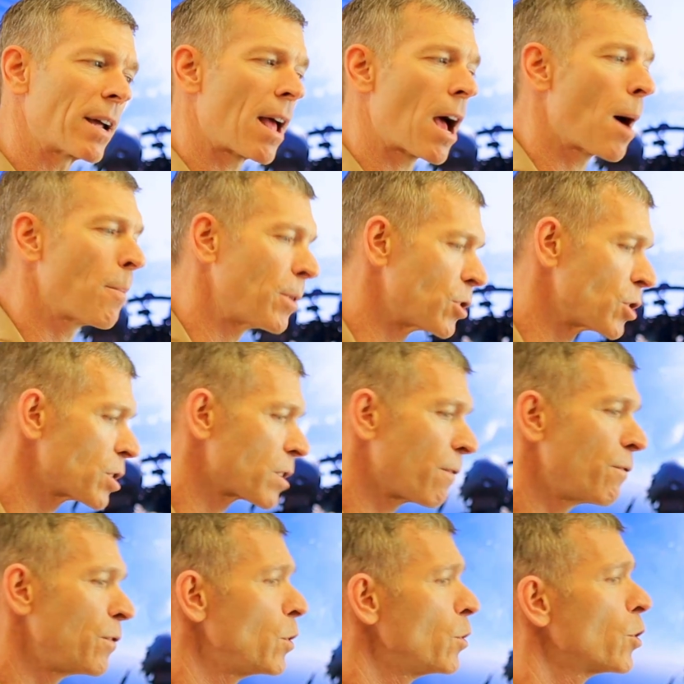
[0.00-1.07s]
could happen. Just a
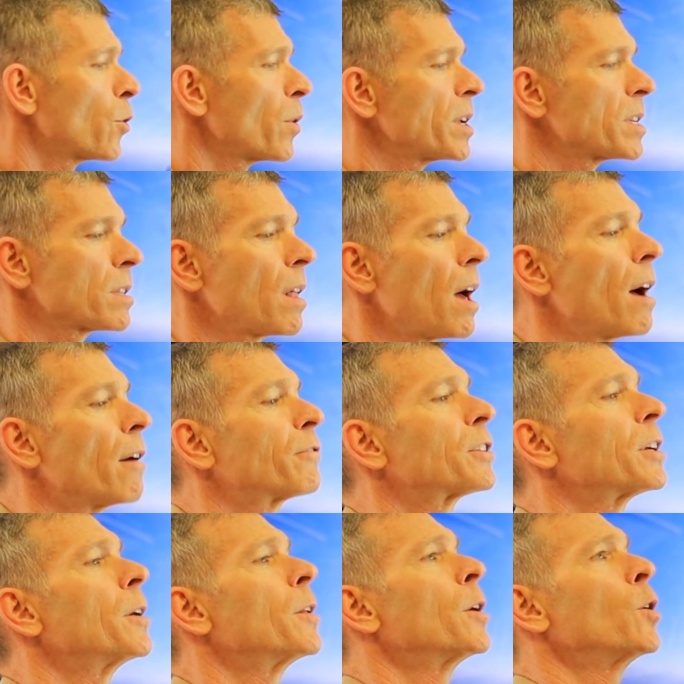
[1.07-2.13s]
few degrees left
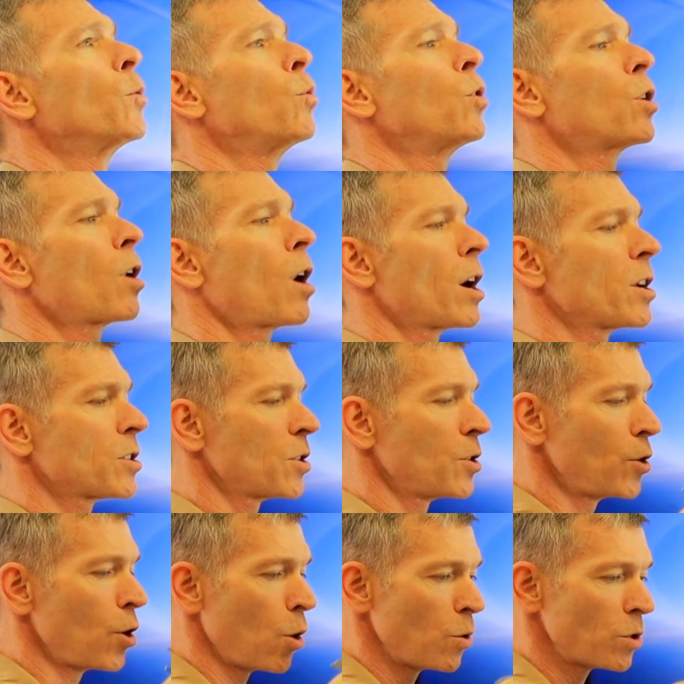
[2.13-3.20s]
will cause the
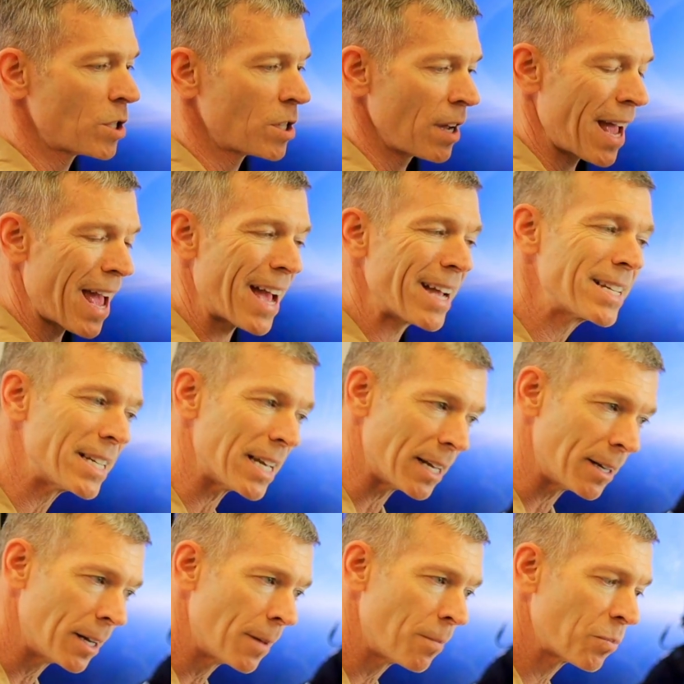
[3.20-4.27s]
nose to
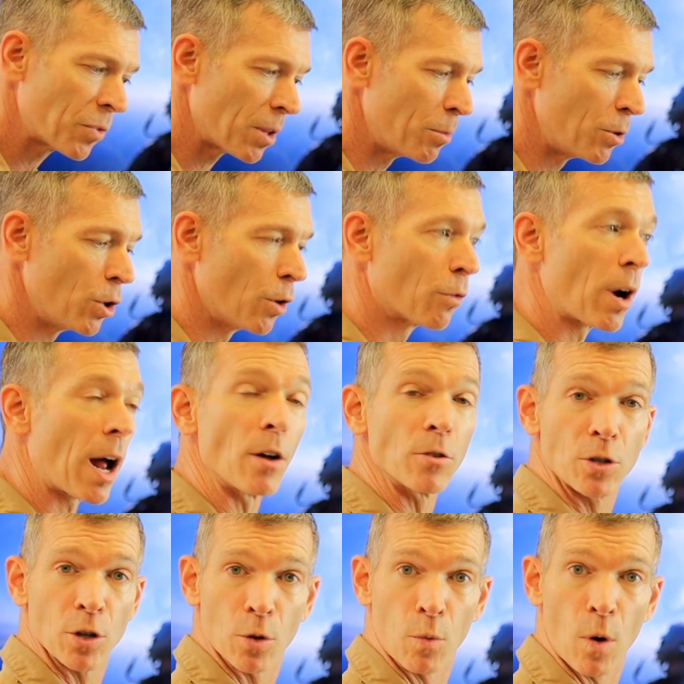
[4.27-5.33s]
exit the maneuver out to the